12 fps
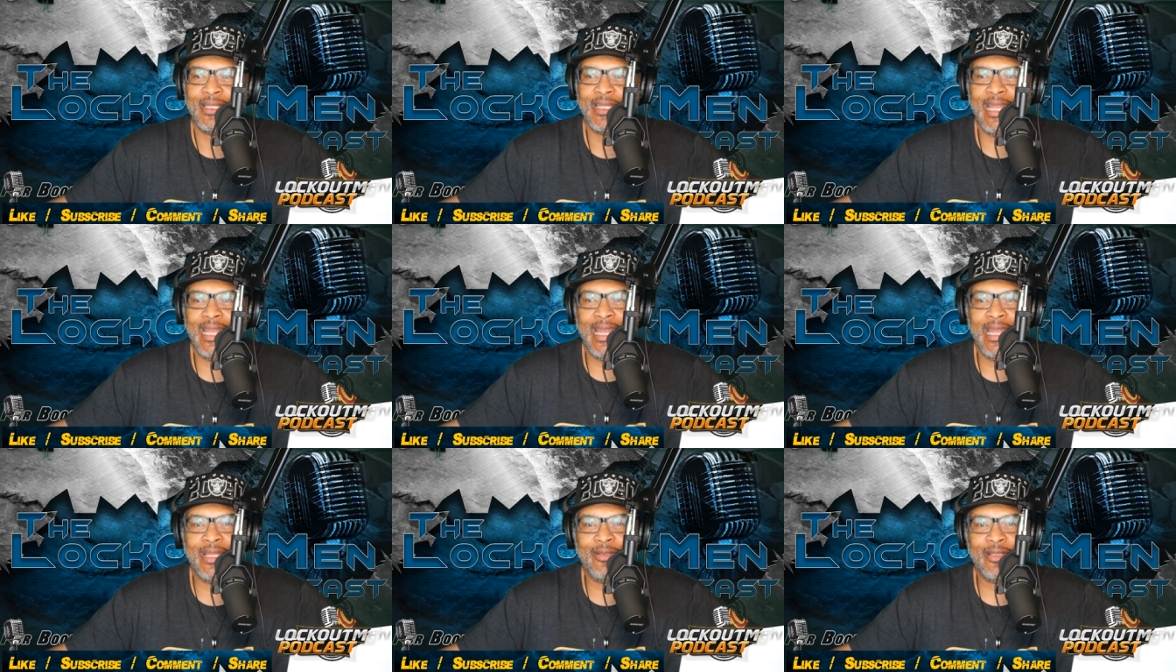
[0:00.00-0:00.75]

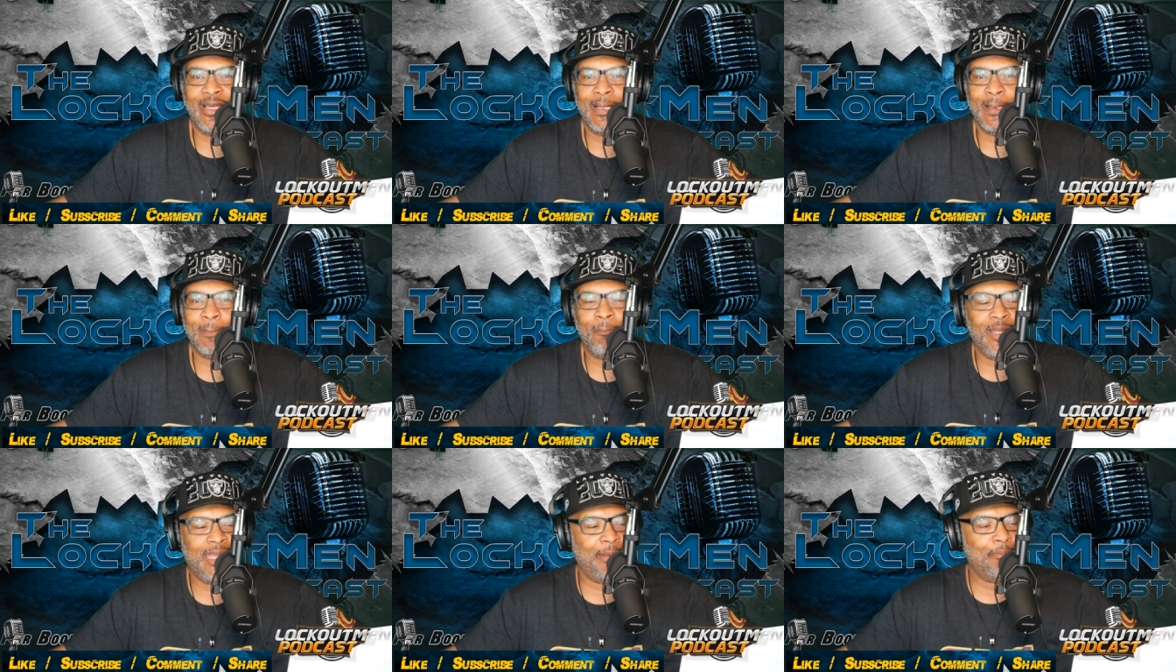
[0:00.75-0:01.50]
and um,
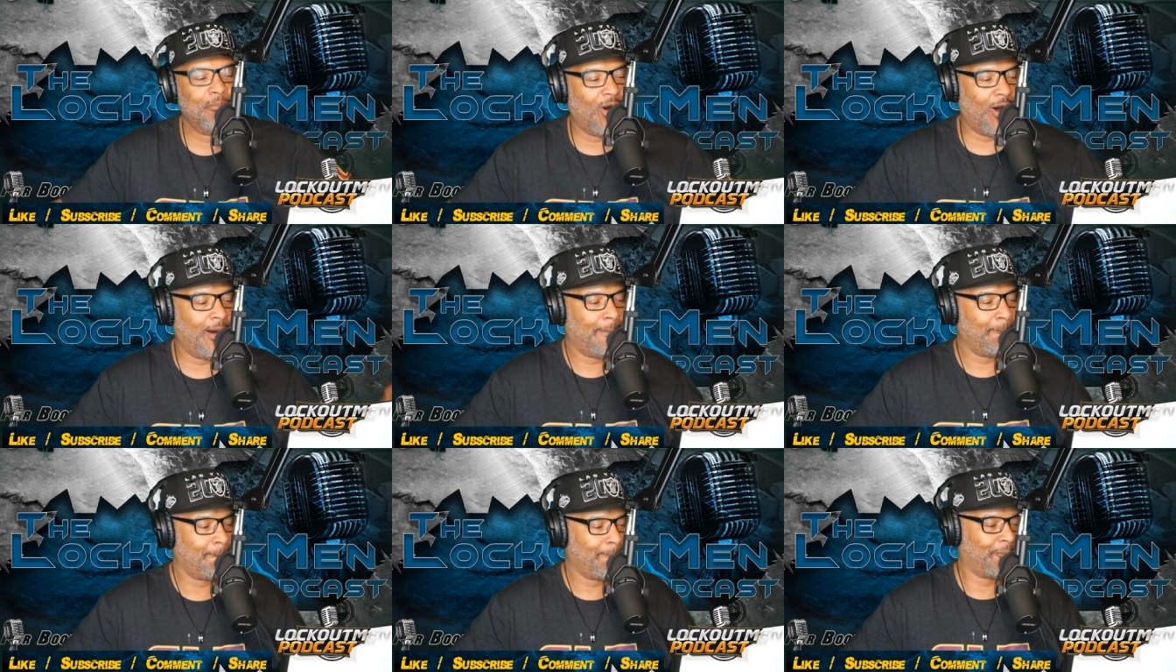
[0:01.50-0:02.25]
and more.
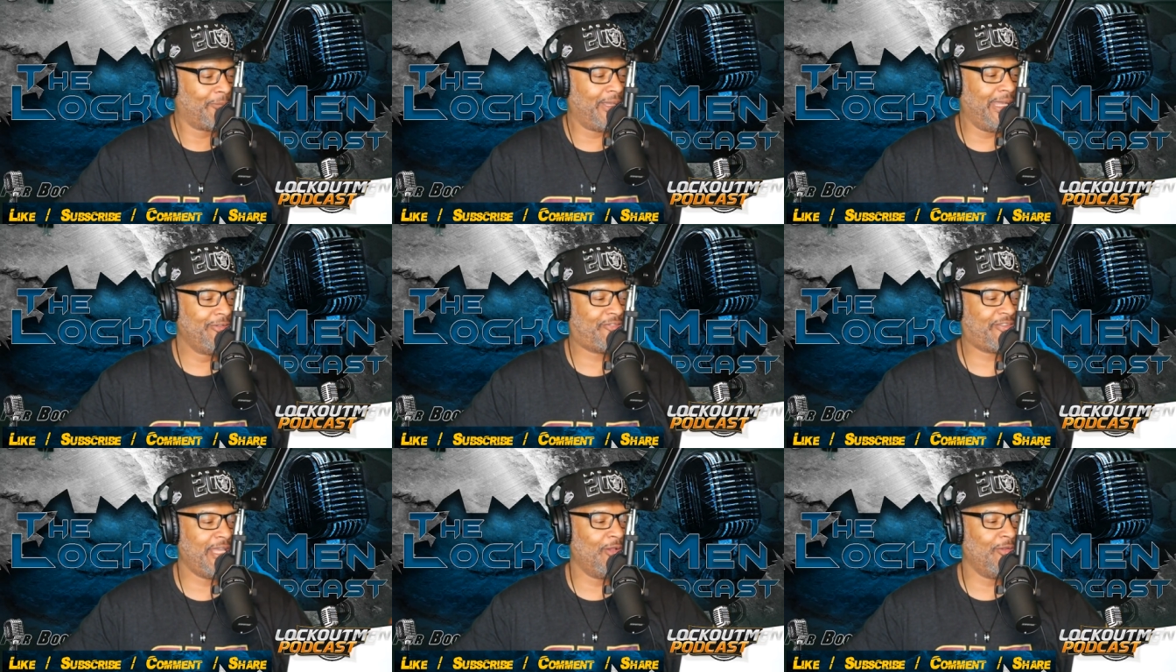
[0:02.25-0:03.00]

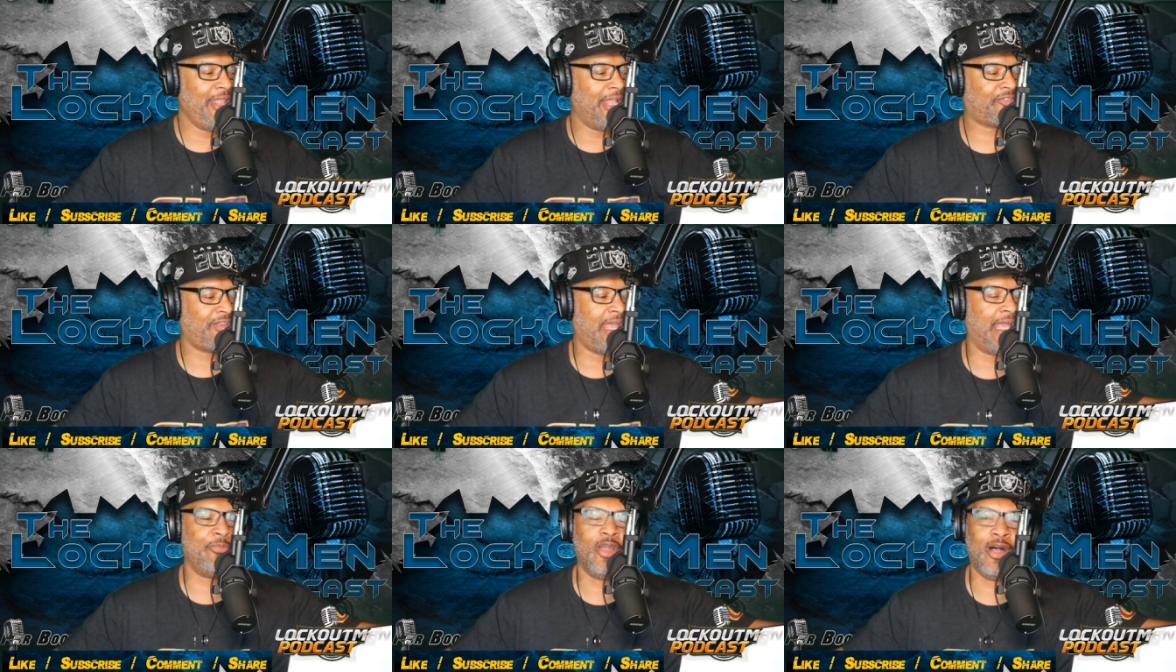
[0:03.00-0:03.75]
Until next
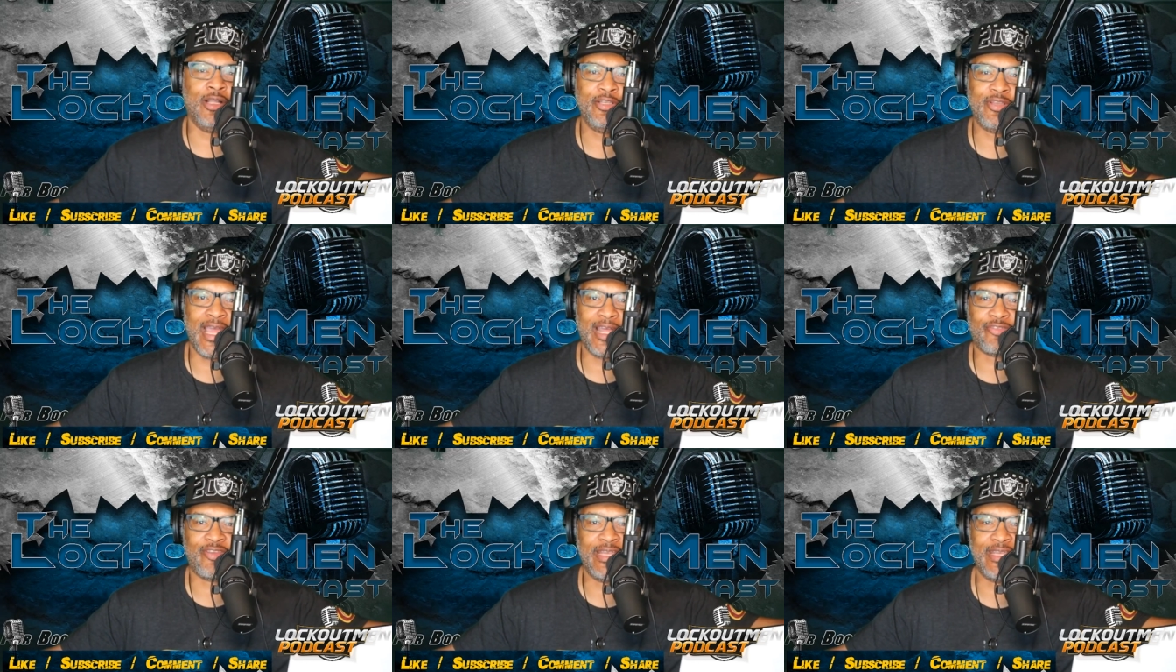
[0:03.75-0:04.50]
time, y'all, you
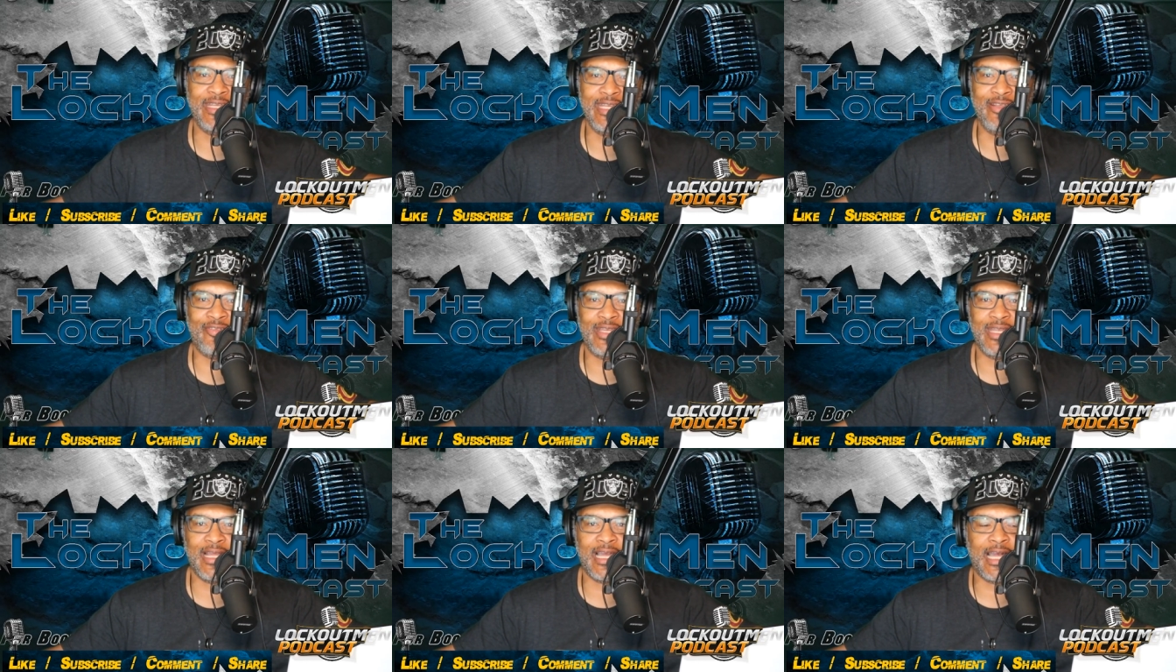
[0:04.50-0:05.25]
guys take it easy,
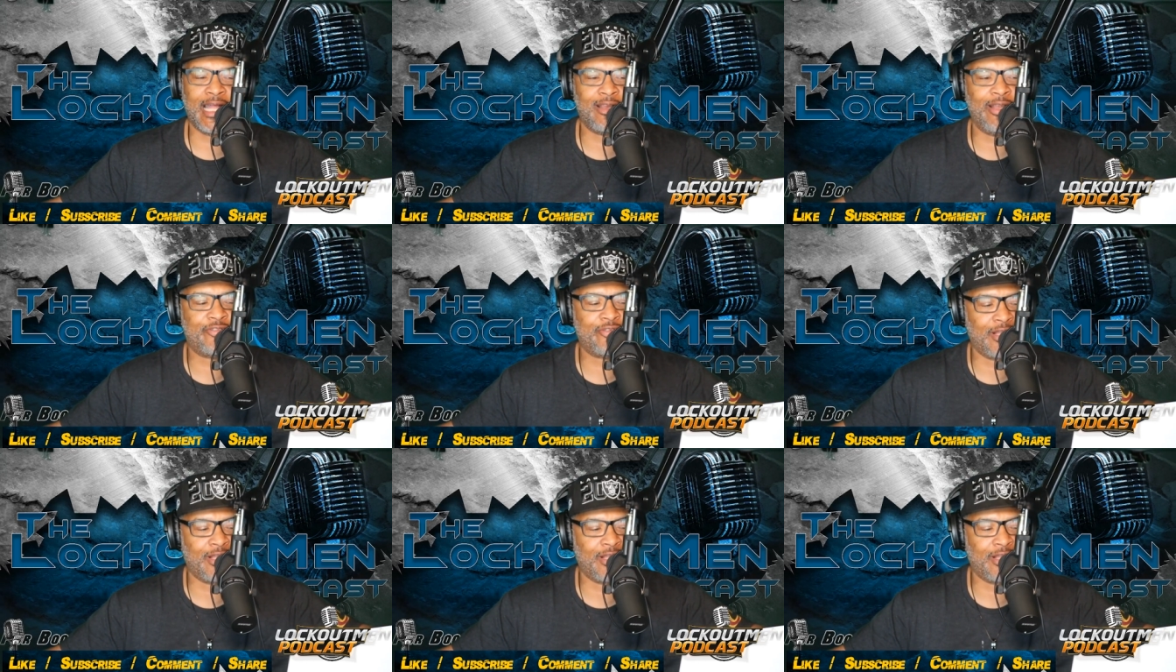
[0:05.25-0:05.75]
and I'll holler at y'all